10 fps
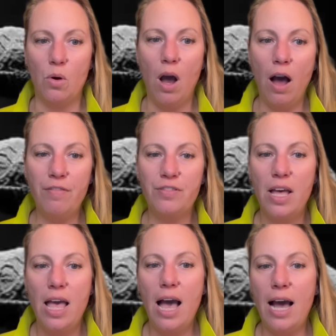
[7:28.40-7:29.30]
off
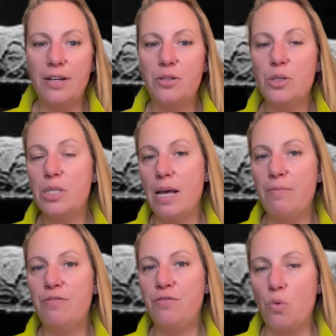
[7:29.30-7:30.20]
under some
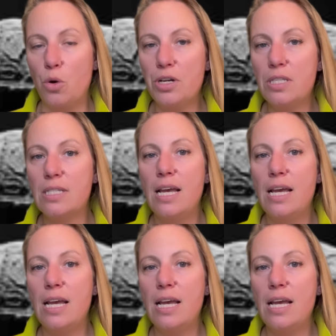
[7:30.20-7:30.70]
force